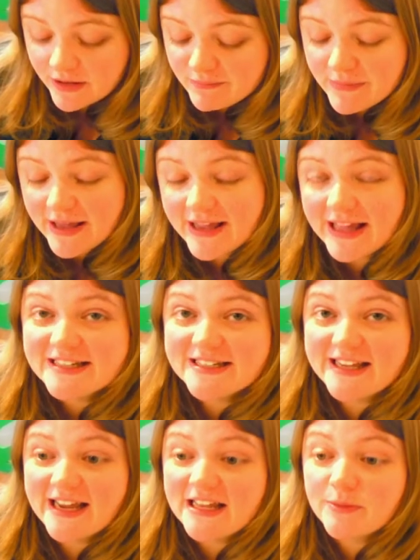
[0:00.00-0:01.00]
it may
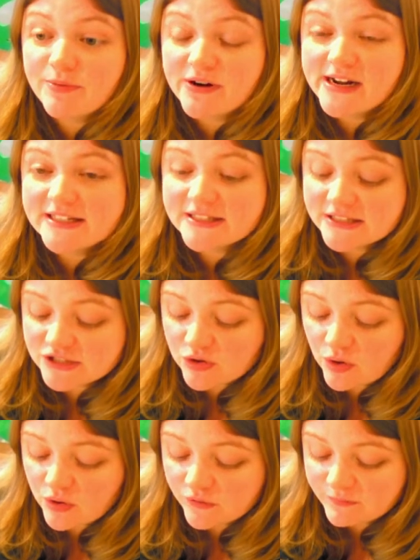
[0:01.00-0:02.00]
indicate the presence
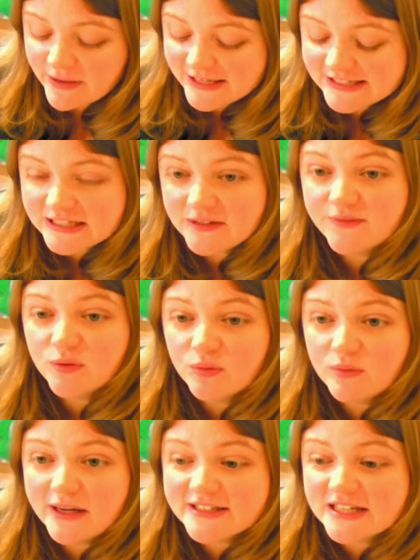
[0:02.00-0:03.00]
of
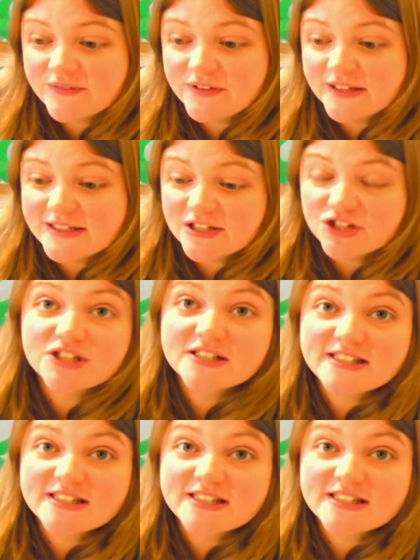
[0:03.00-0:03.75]
medieval activity such as